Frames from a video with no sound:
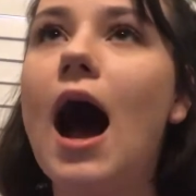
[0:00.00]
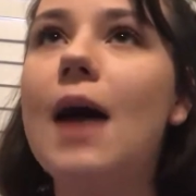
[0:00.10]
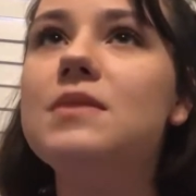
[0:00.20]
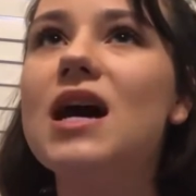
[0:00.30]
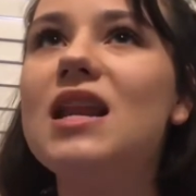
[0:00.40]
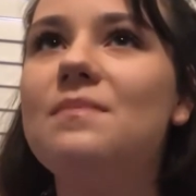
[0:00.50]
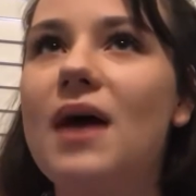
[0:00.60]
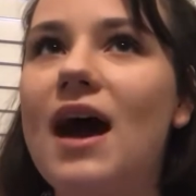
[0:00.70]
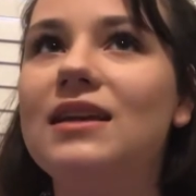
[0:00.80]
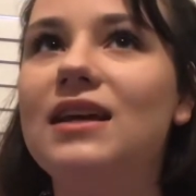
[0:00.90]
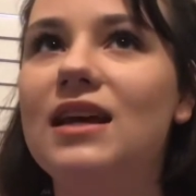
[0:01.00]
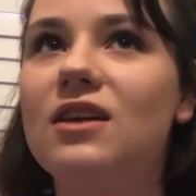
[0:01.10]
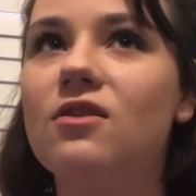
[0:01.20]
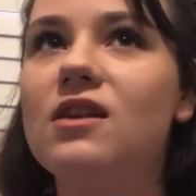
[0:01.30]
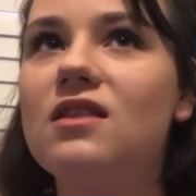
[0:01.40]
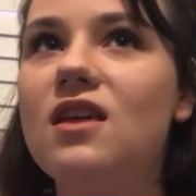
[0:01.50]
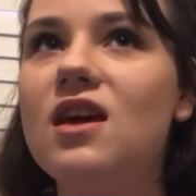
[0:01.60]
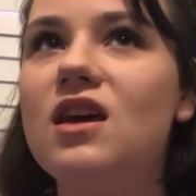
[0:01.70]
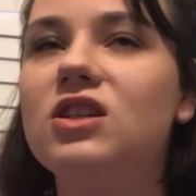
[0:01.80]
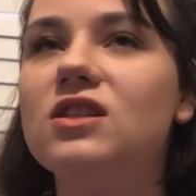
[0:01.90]
I'm not a bad kid or
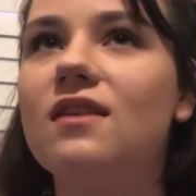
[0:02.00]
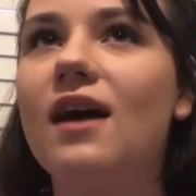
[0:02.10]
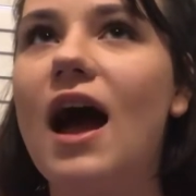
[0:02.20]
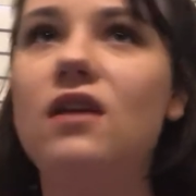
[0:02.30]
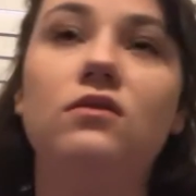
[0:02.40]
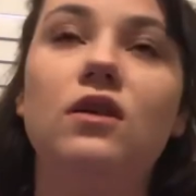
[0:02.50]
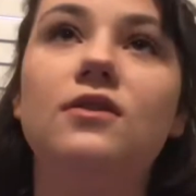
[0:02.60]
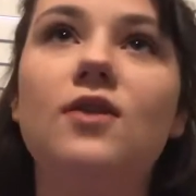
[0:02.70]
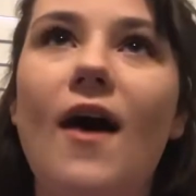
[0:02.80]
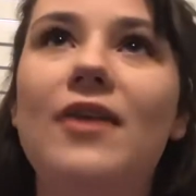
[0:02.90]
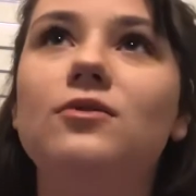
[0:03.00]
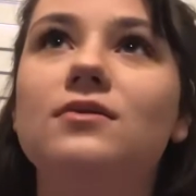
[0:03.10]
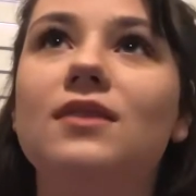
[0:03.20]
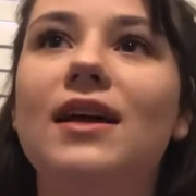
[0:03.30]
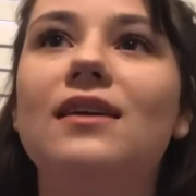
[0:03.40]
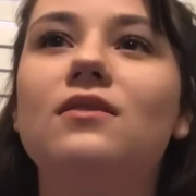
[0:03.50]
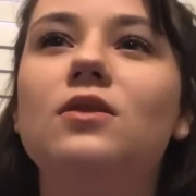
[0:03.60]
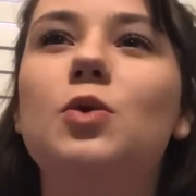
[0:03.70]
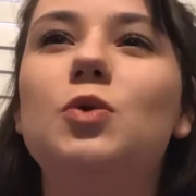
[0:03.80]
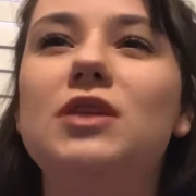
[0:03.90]
anything. It's just like I, you know, I don't like
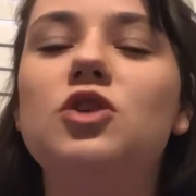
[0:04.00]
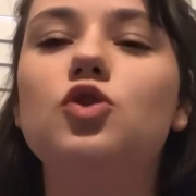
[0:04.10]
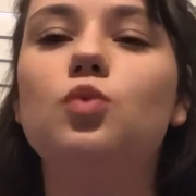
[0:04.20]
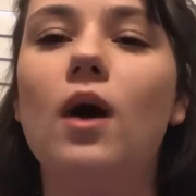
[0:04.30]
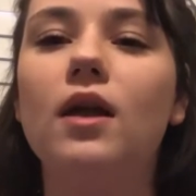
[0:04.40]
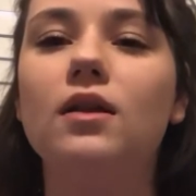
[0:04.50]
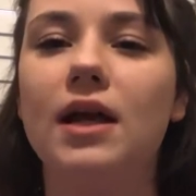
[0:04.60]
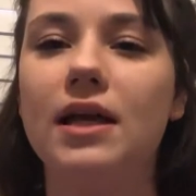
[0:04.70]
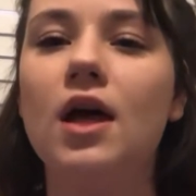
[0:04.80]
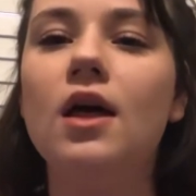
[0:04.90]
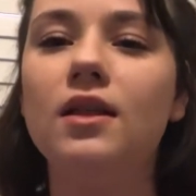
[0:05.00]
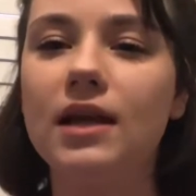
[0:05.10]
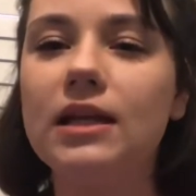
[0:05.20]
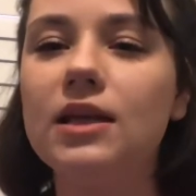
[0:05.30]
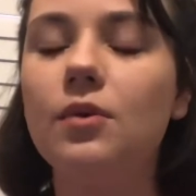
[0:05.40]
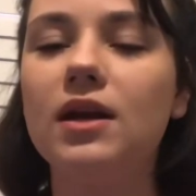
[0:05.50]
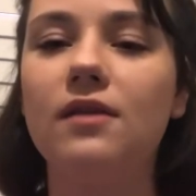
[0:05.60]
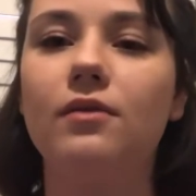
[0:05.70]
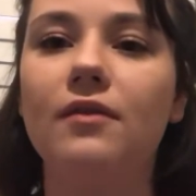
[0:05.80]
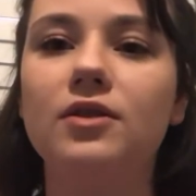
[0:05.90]
you know teachers want like the kids they want to
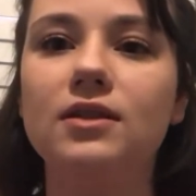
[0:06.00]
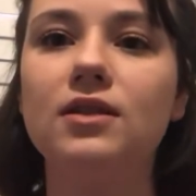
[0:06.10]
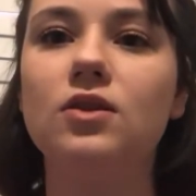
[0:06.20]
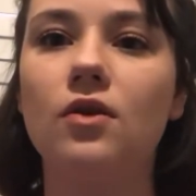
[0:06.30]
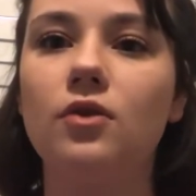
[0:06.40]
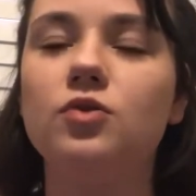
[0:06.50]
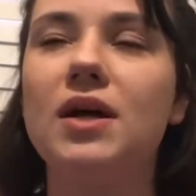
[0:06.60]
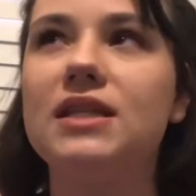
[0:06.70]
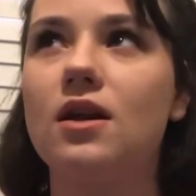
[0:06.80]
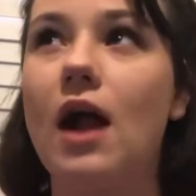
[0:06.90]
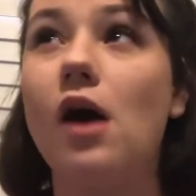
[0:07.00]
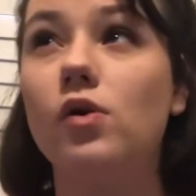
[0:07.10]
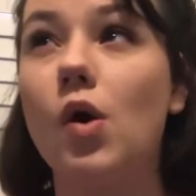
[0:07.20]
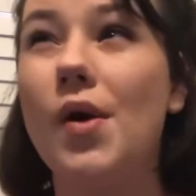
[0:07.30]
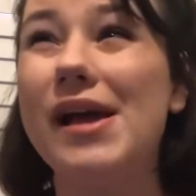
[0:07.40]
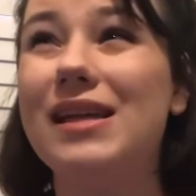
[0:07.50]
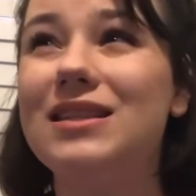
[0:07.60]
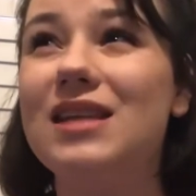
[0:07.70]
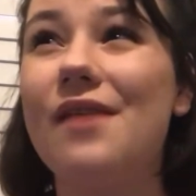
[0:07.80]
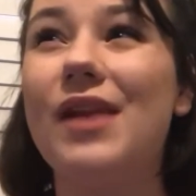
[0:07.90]
give references are those ones that are outgoing and
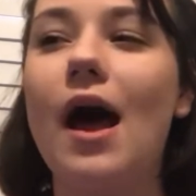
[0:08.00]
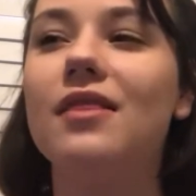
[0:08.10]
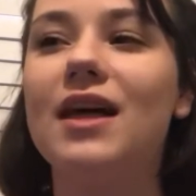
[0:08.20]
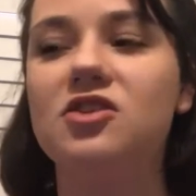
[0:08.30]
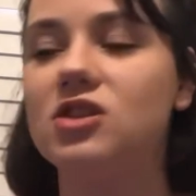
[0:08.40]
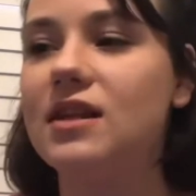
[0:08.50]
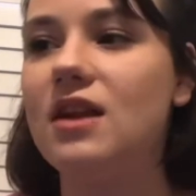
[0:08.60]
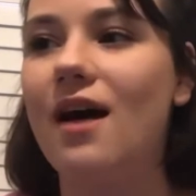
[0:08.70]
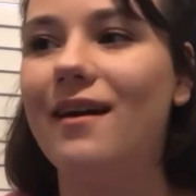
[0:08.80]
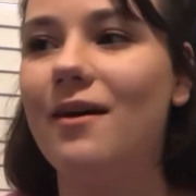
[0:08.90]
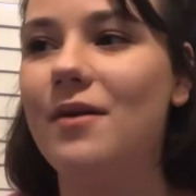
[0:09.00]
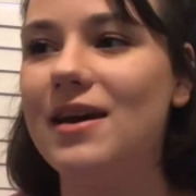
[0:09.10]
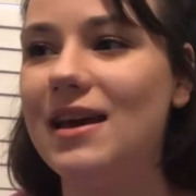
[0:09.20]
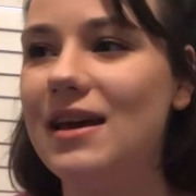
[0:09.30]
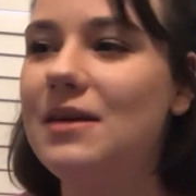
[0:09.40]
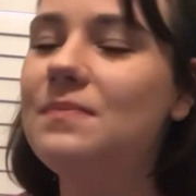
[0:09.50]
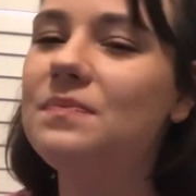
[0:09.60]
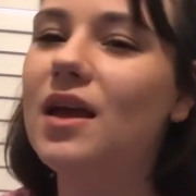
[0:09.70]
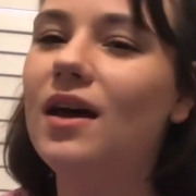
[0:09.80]
stuff, and I, that's just not how I am